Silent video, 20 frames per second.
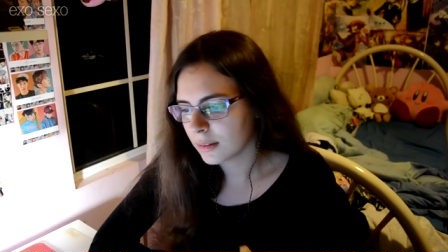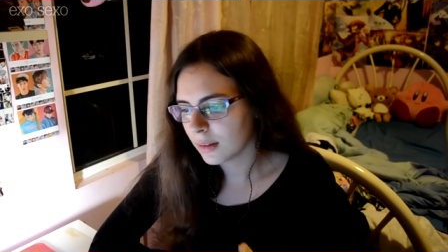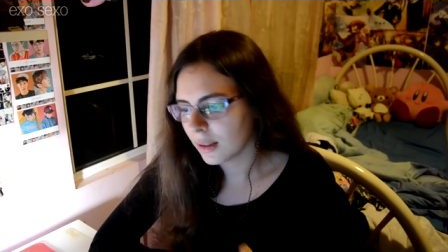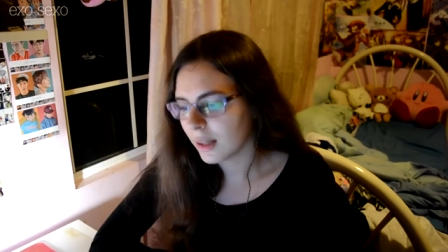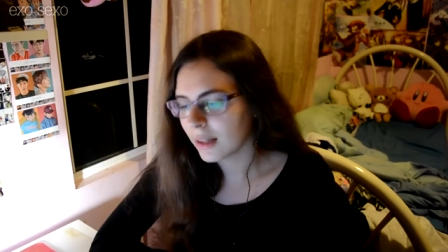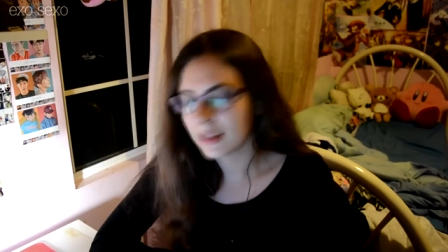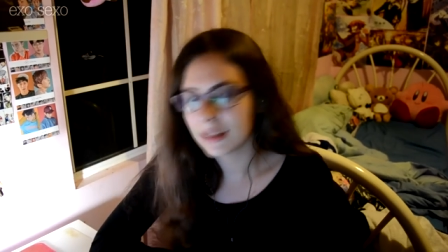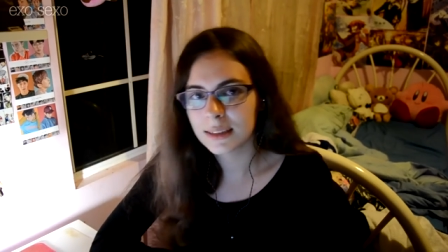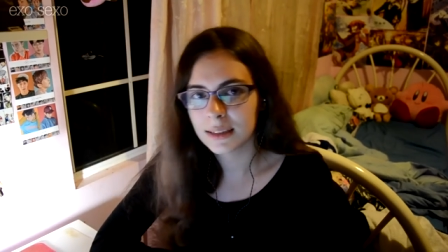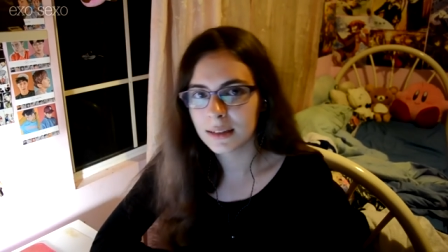
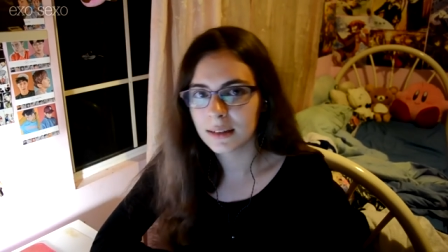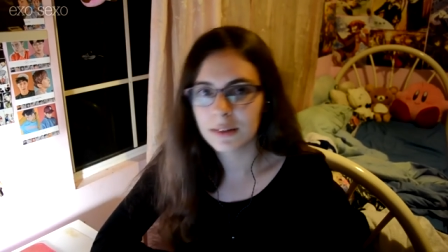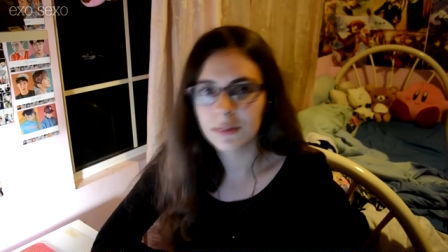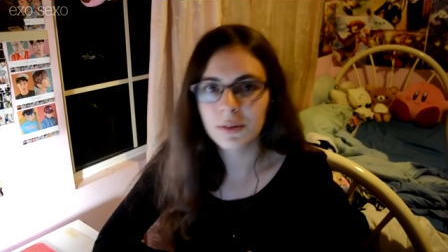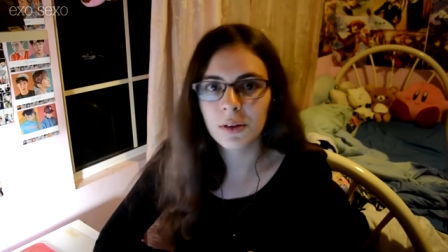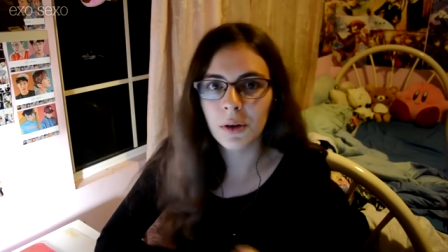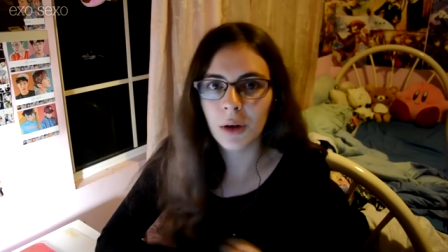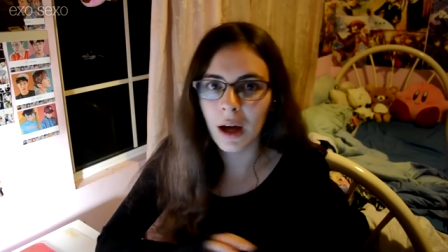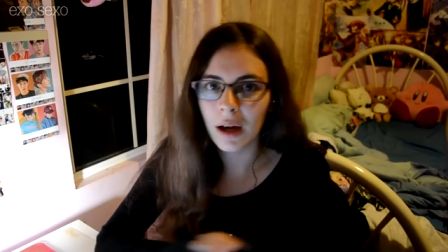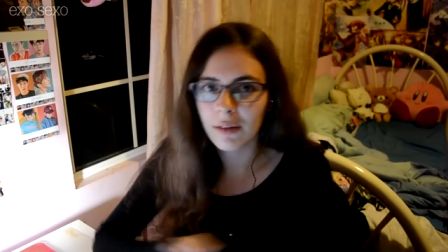Like I said,
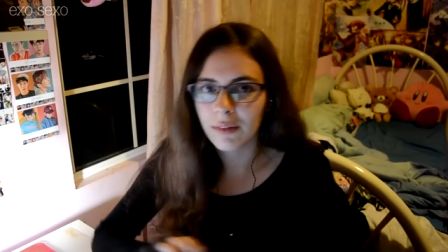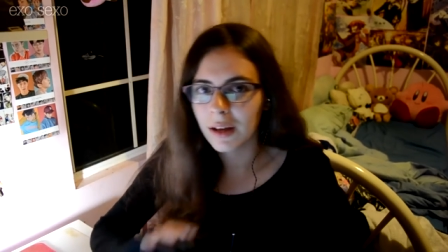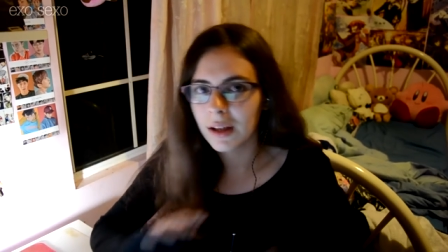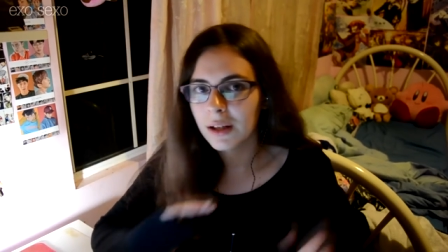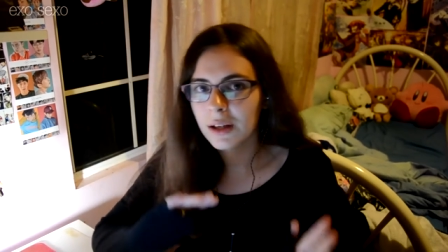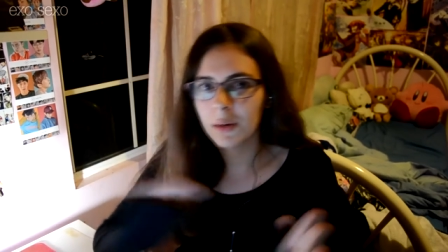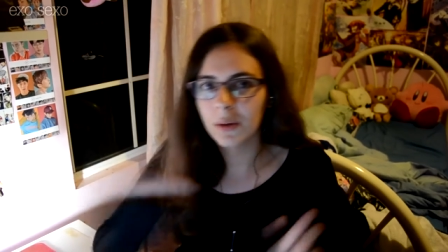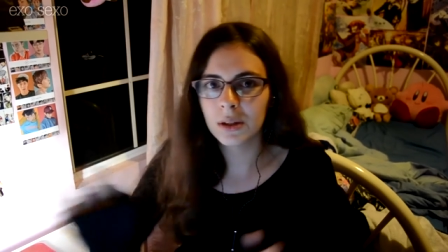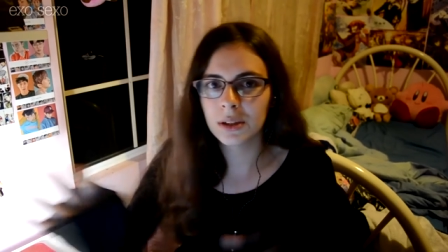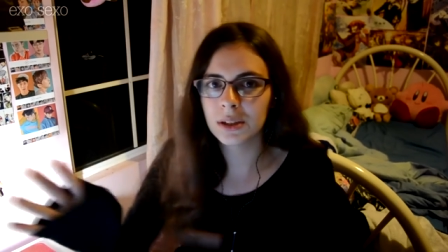if you have
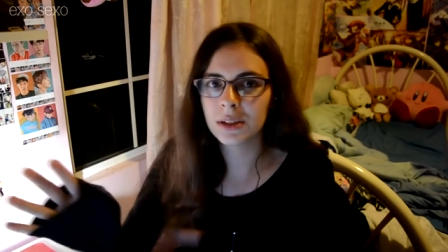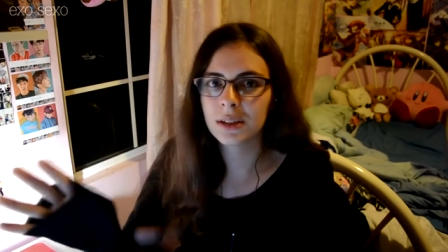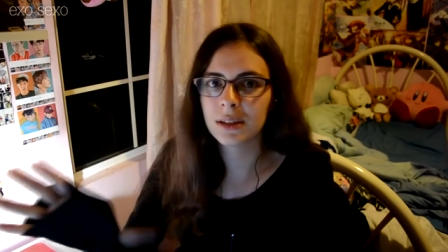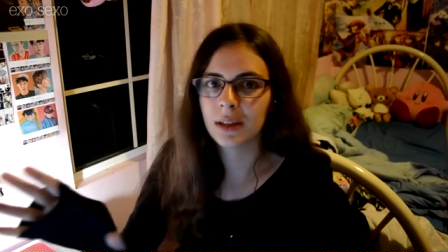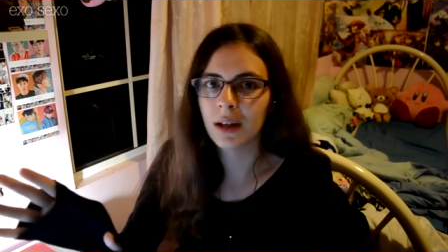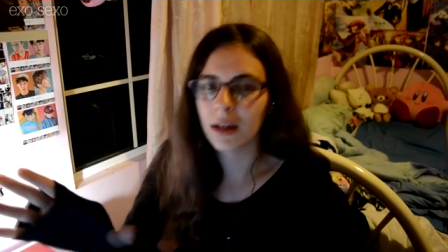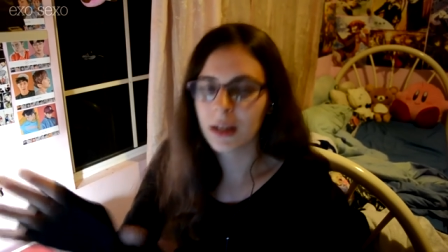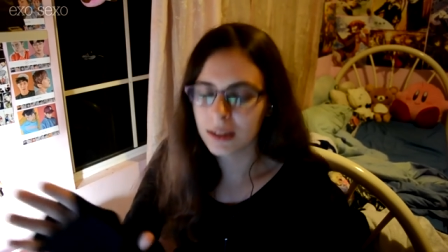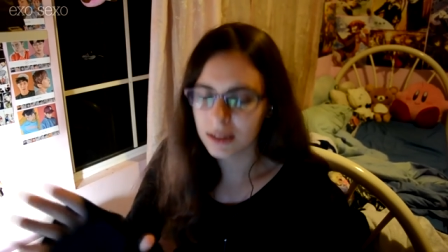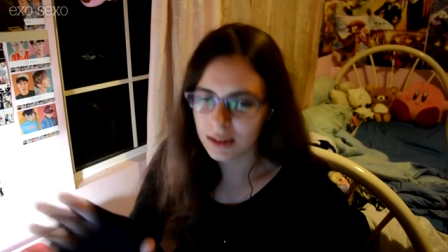any questions
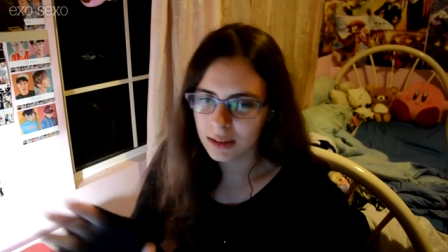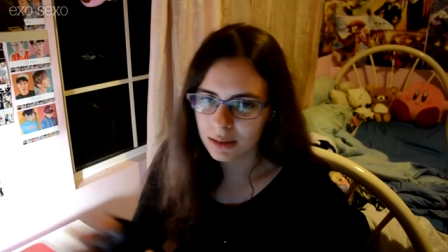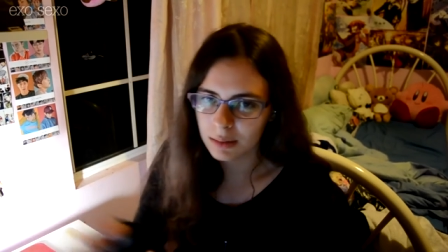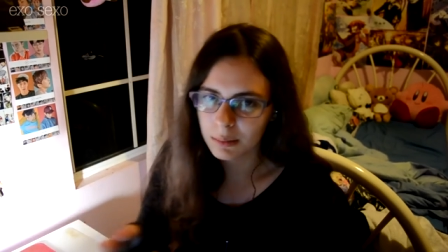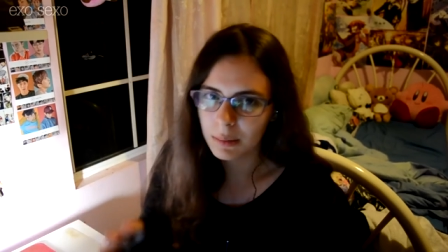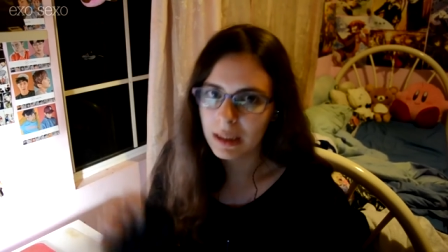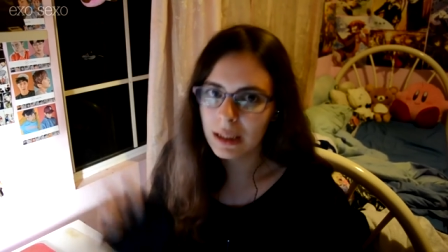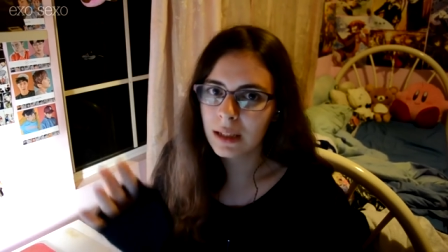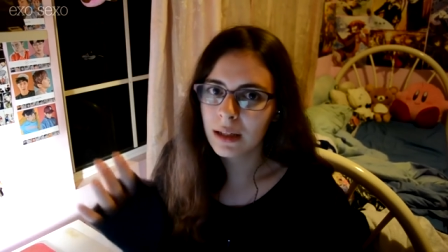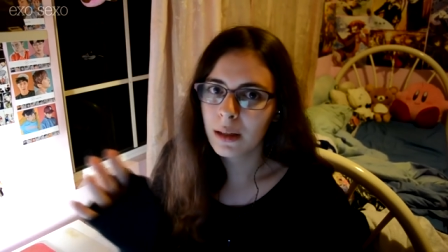to ask
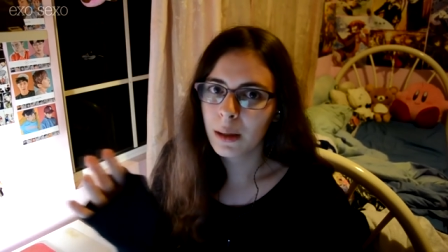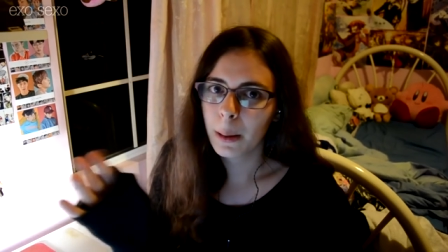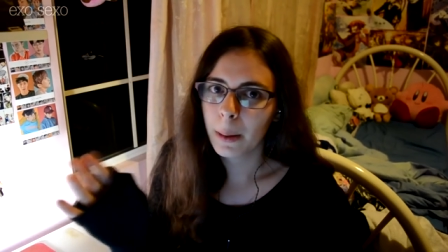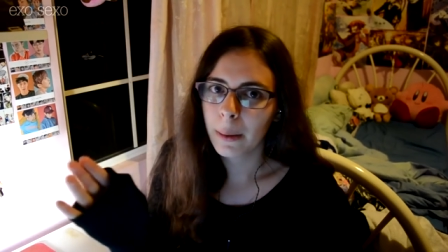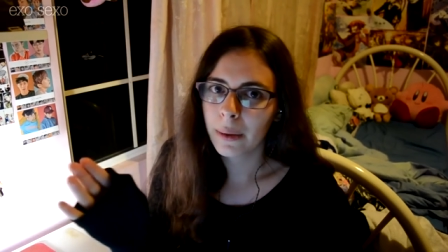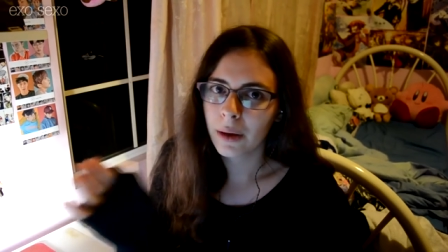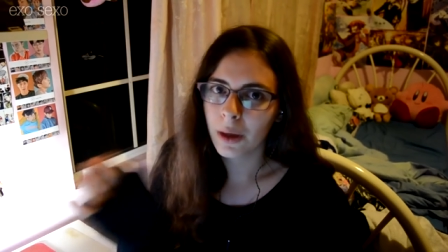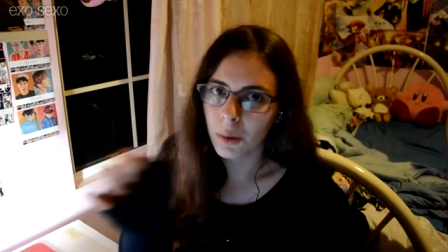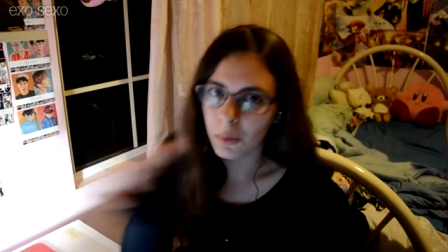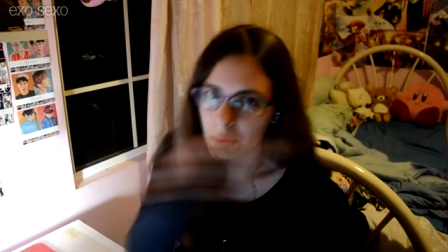me,
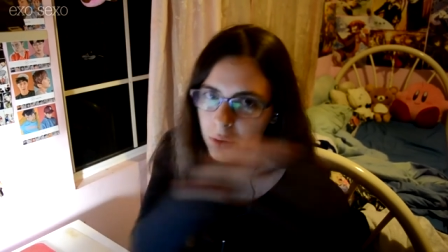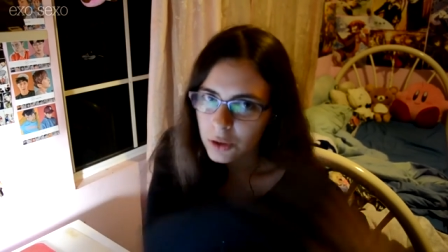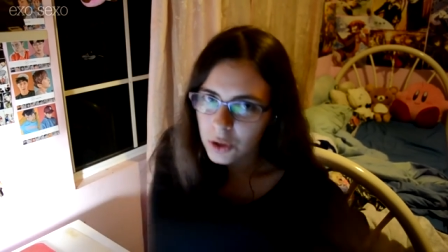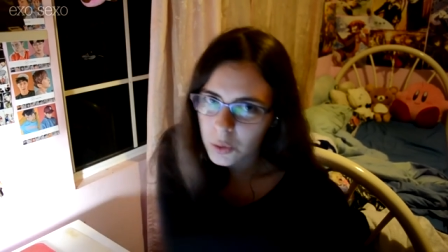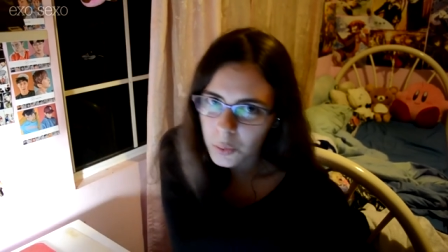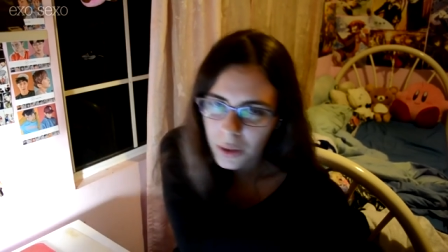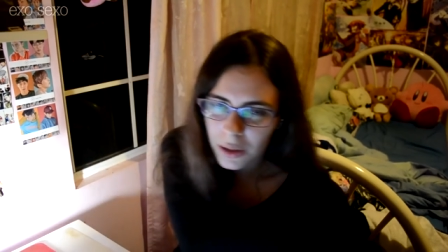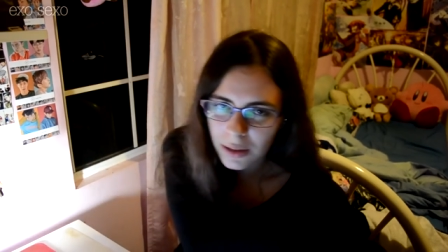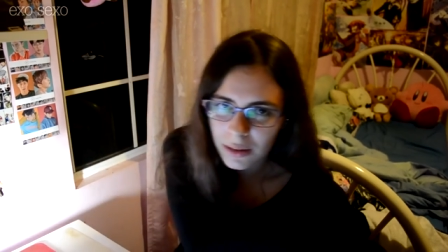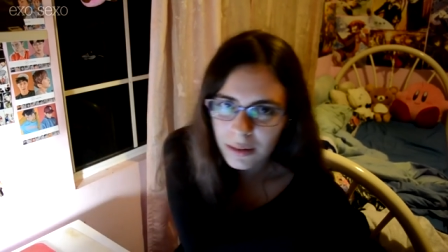go on
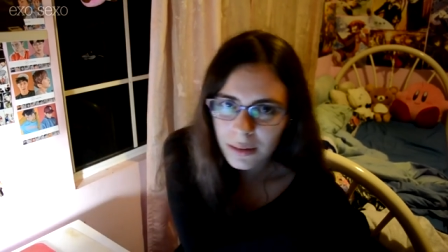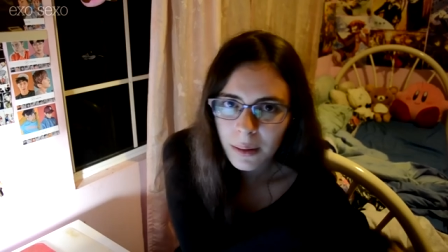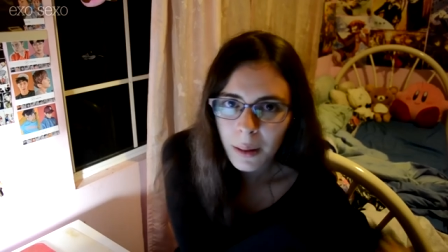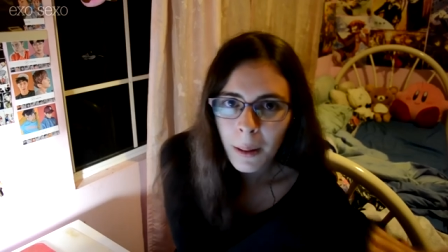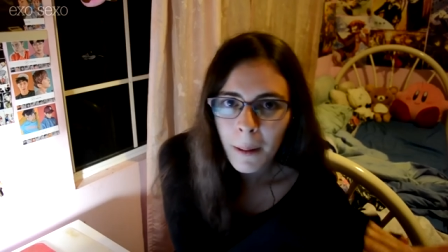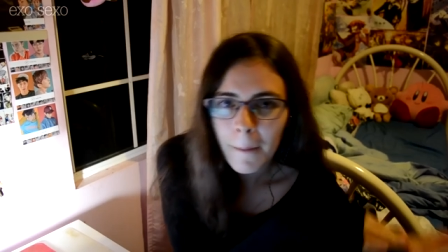Twitter,